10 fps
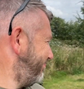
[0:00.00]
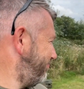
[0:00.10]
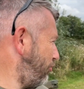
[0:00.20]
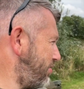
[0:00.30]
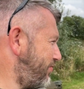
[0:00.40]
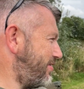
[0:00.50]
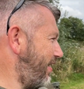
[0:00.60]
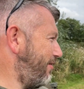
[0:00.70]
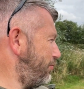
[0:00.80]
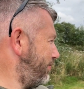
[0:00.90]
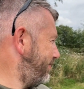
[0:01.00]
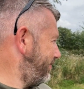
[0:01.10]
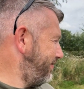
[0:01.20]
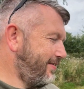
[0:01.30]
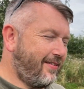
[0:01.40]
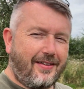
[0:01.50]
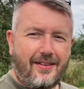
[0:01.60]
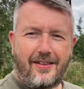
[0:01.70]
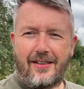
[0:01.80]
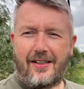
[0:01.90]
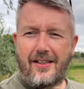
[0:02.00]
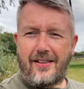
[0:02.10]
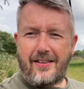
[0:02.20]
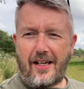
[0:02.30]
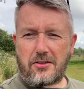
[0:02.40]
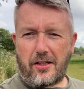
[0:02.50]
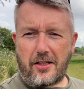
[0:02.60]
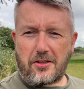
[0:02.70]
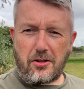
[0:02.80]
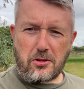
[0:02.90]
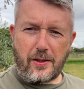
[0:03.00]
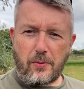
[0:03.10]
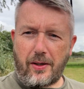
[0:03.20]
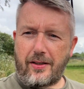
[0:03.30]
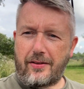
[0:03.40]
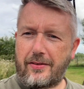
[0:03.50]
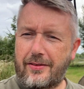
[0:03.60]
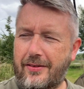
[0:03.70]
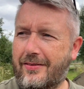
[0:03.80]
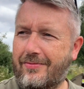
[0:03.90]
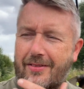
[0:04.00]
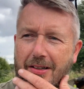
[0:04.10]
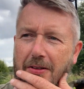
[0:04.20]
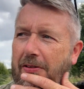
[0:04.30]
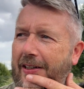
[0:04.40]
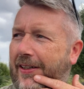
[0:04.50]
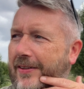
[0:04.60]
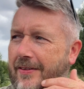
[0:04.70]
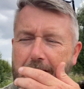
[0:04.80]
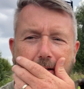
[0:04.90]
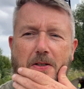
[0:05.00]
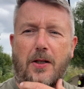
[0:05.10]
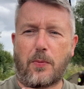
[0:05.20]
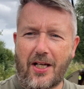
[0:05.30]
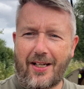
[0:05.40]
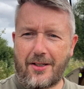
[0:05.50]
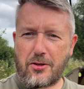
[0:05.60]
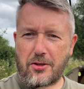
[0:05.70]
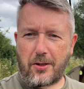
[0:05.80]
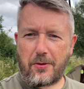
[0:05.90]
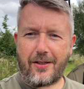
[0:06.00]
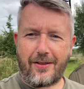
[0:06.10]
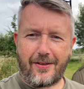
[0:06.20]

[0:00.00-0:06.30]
Why'd you have to tell everyone? Yeah, so I need to lose a bit of weight. Got to stop saying it and just do it.